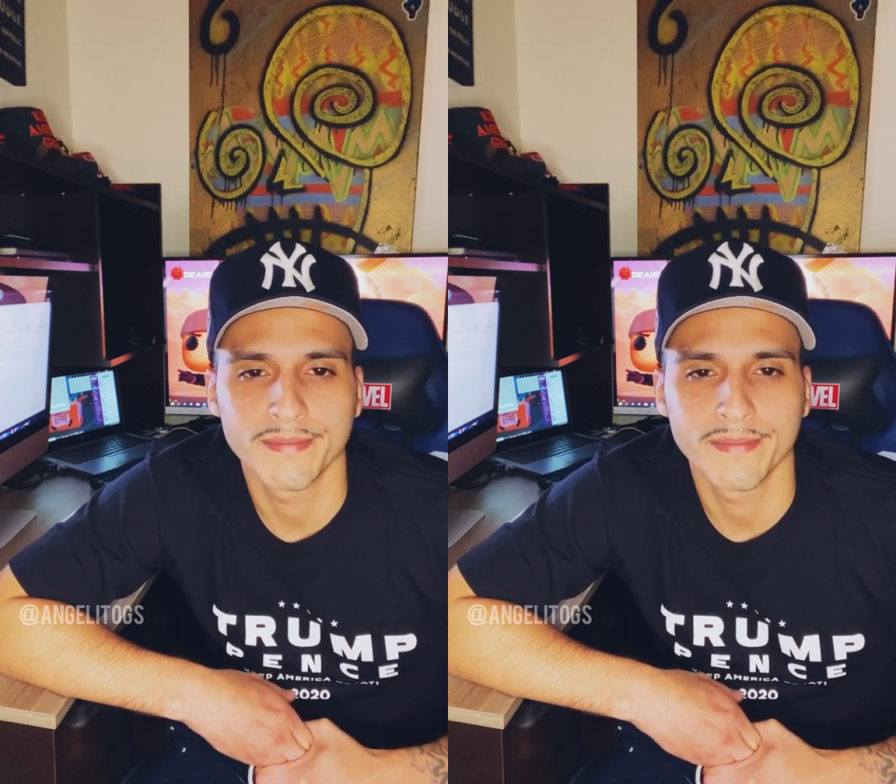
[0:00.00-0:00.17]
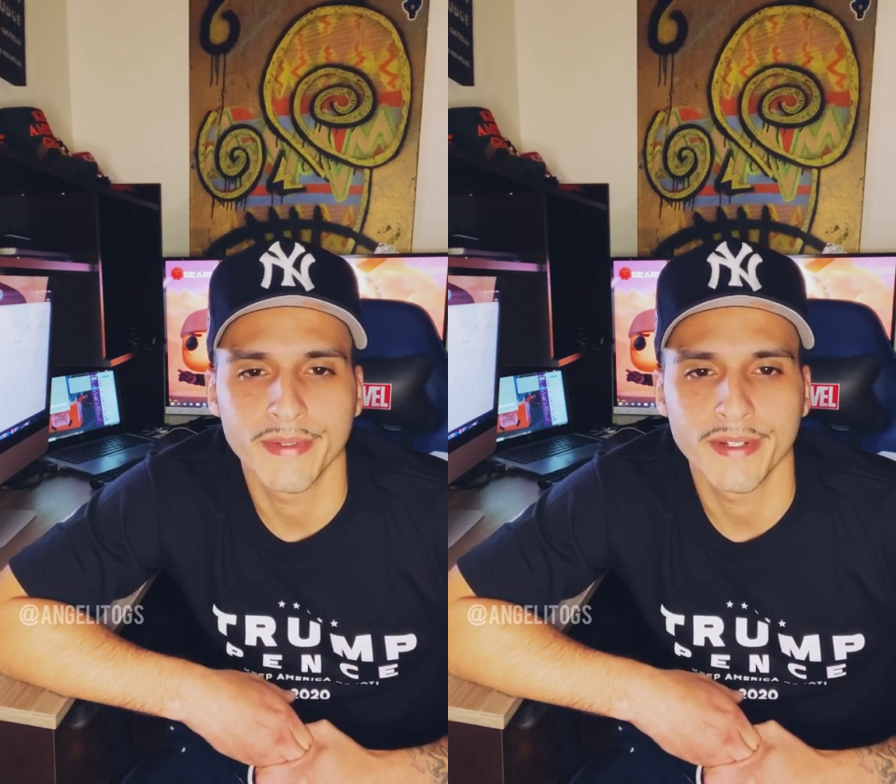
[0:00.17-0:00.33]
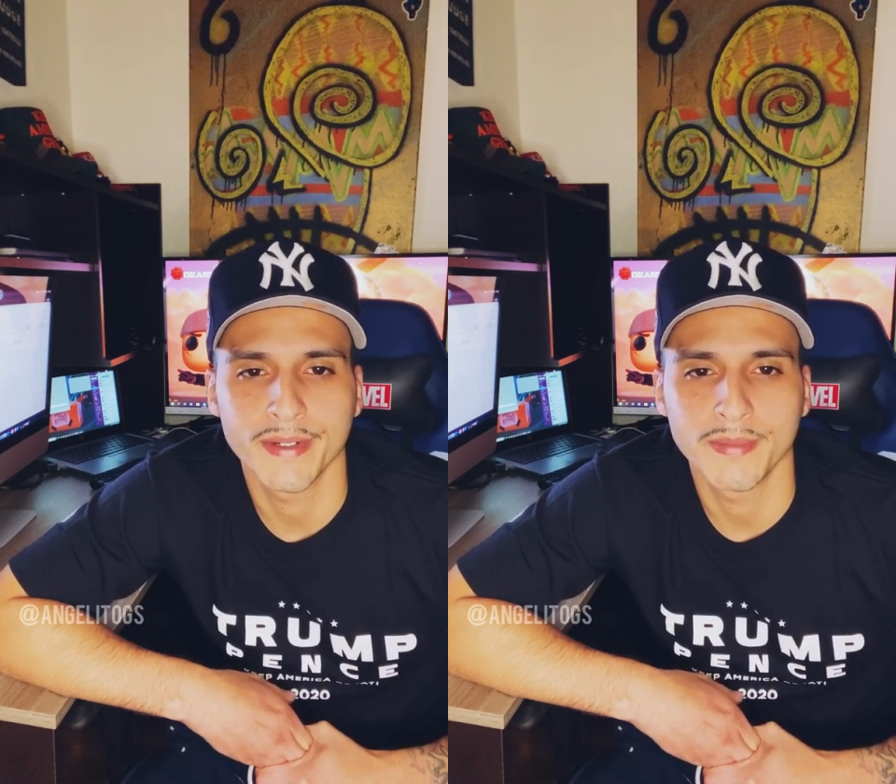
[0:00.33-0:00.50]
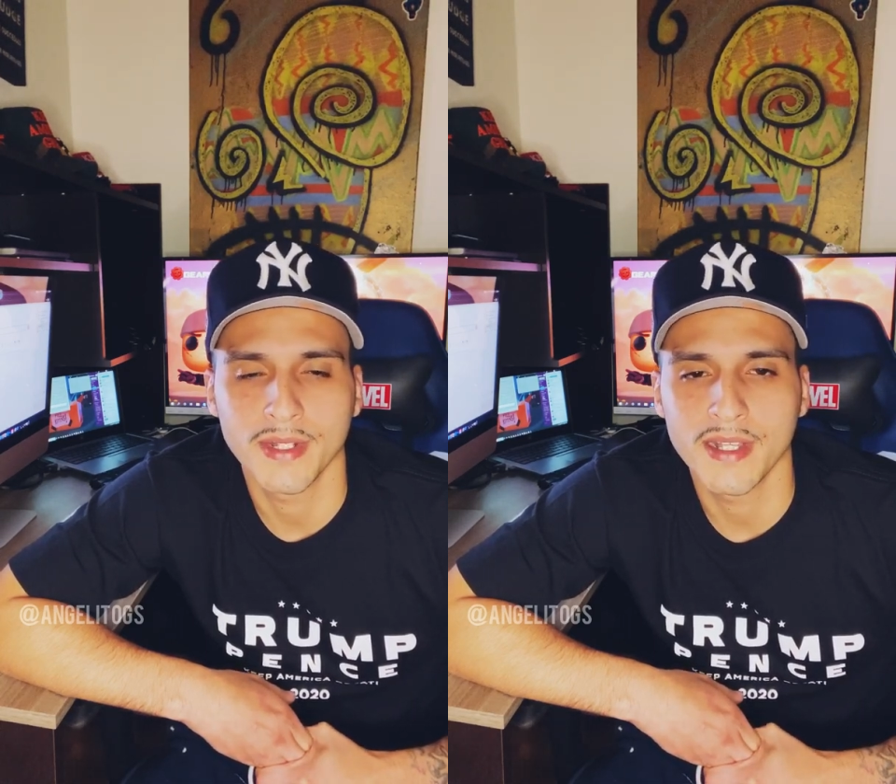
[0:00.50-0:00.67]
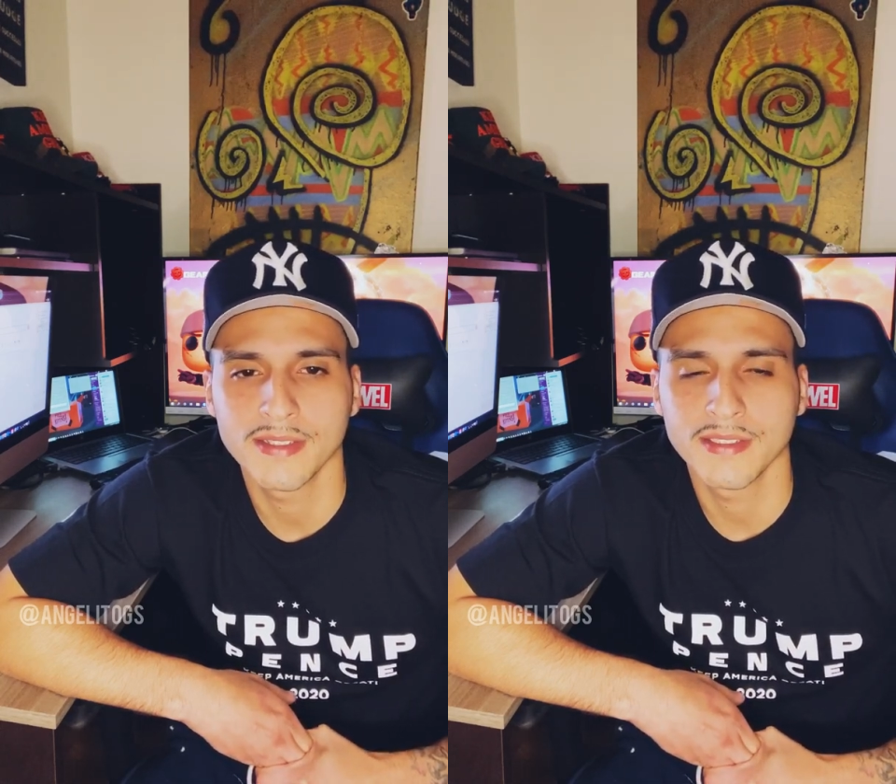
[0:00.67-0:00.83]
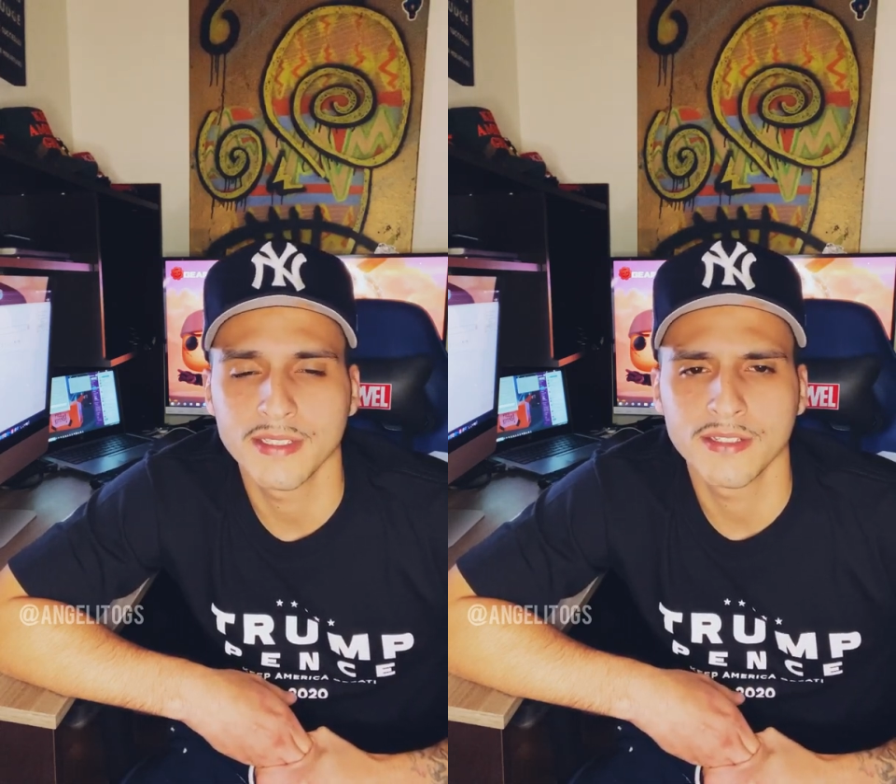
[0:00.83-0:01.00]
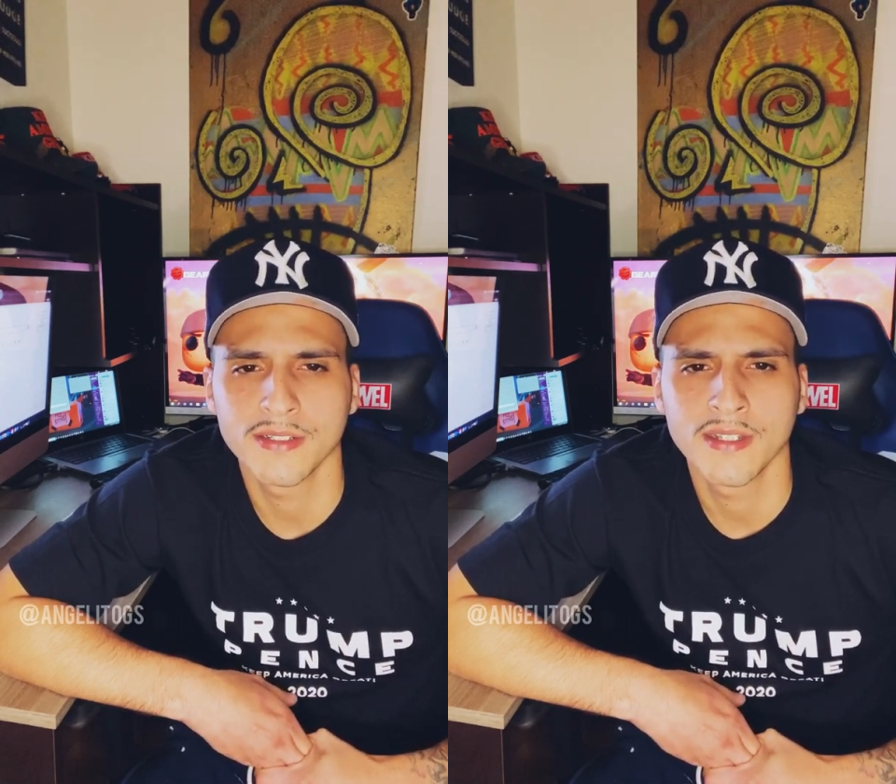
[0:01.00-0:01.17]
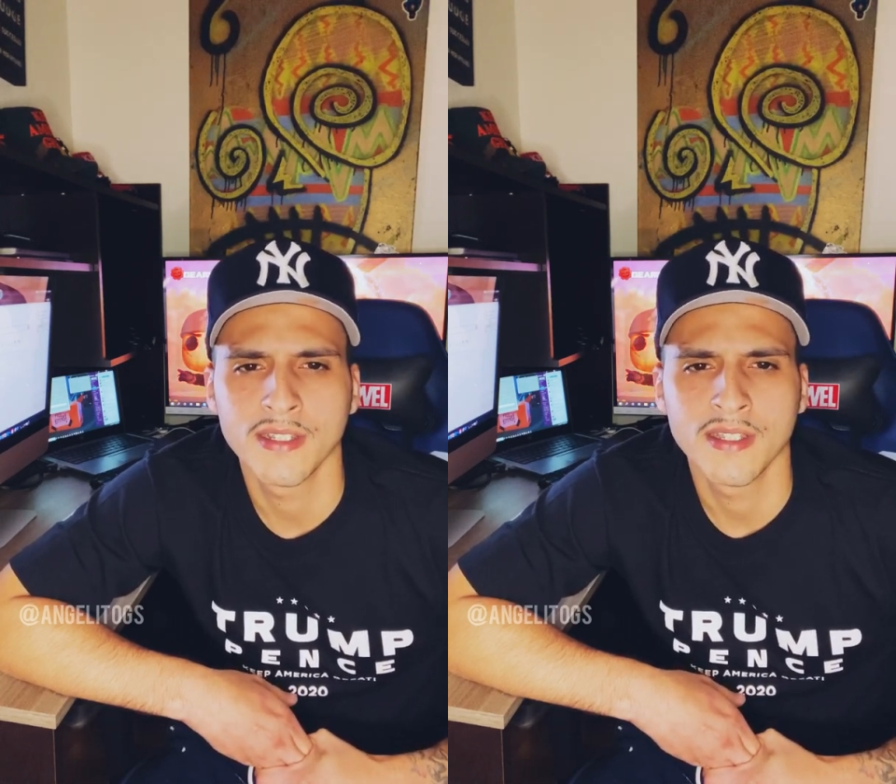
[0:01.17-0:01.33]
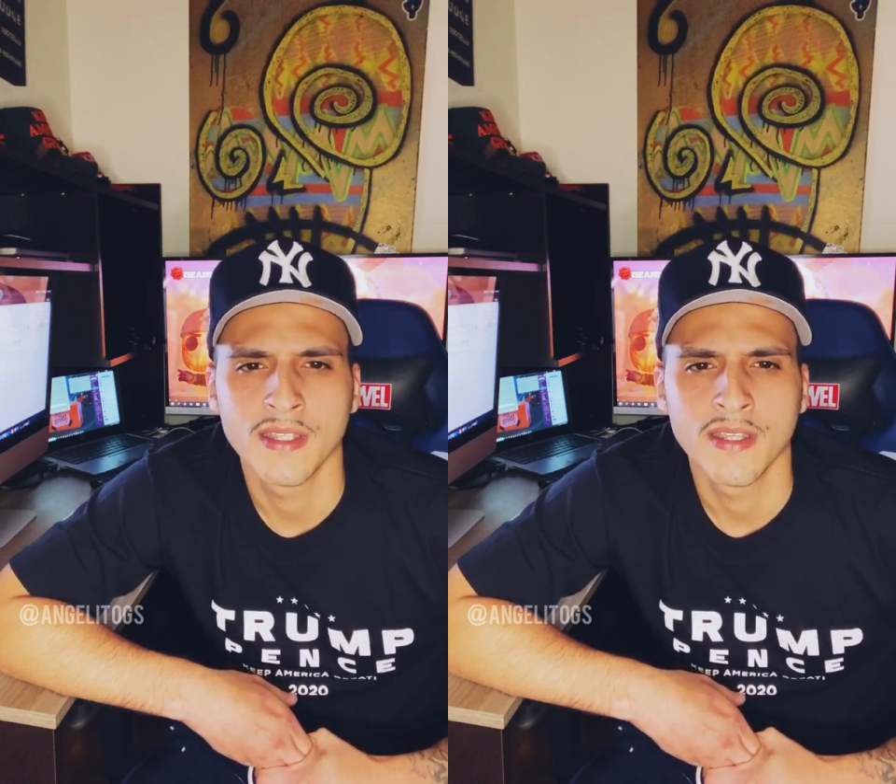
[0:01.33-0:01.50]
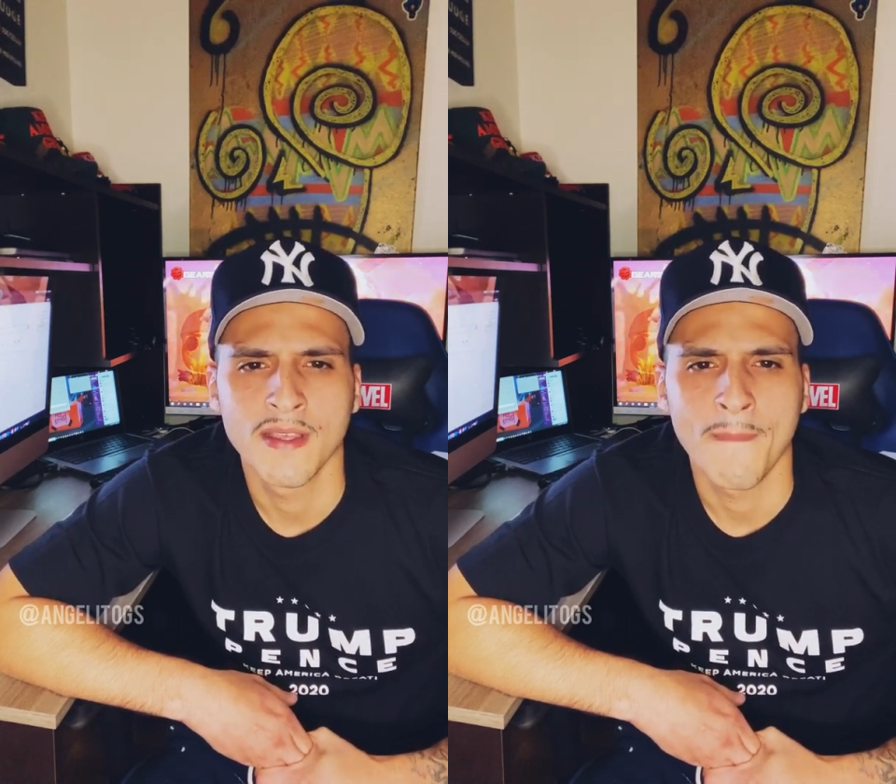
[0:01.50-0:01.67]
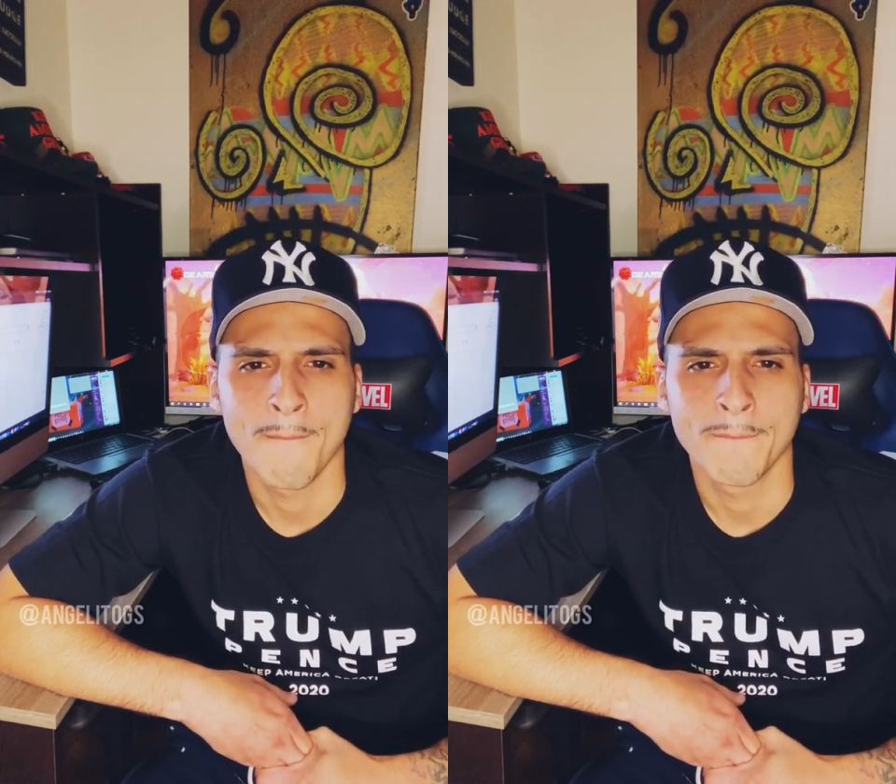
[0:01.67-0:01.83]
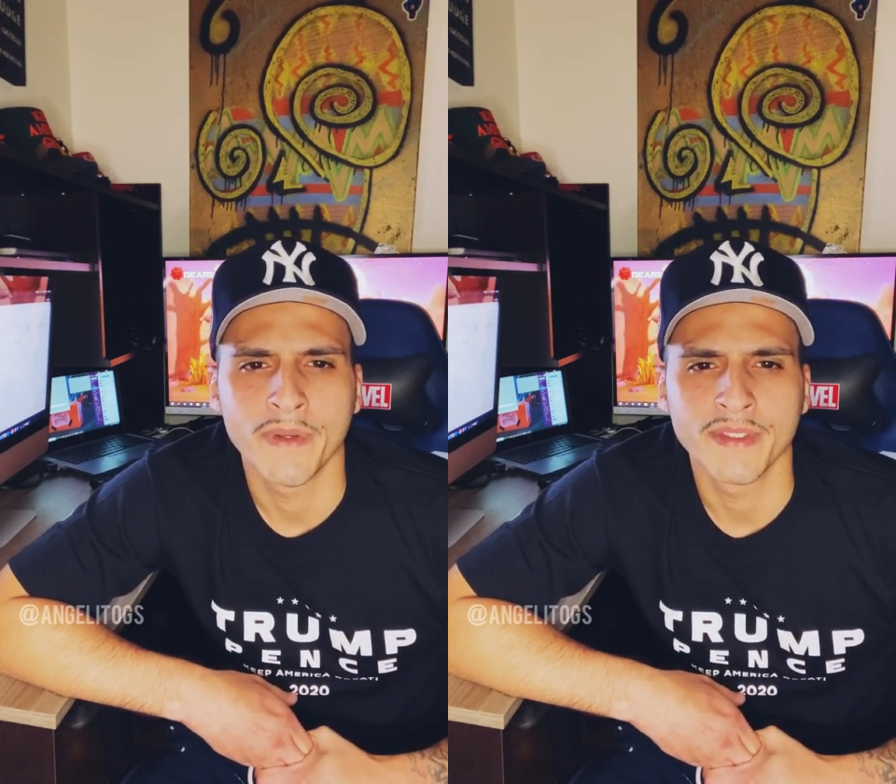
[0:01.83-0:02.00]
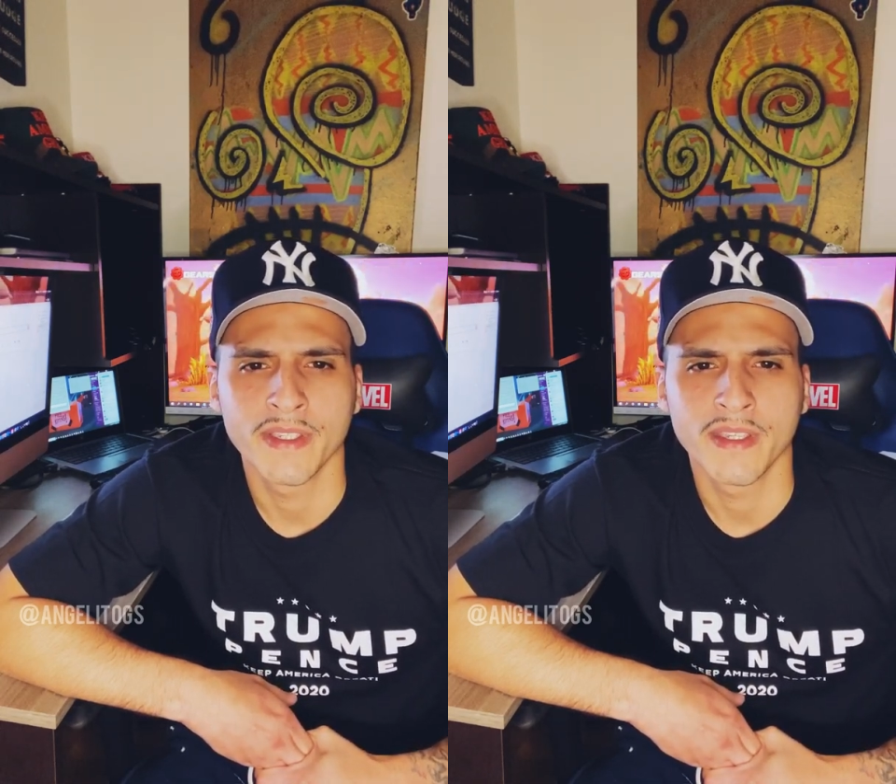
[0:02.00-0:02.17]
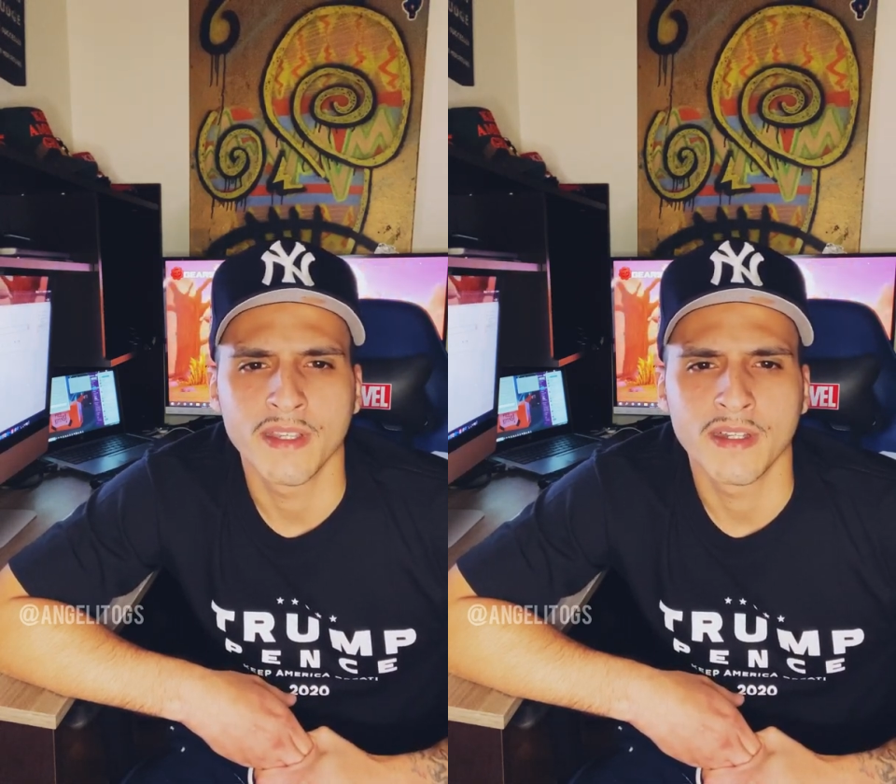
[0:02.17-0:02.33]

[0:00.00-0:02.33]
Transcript: Mayor de Blasio. But yeah,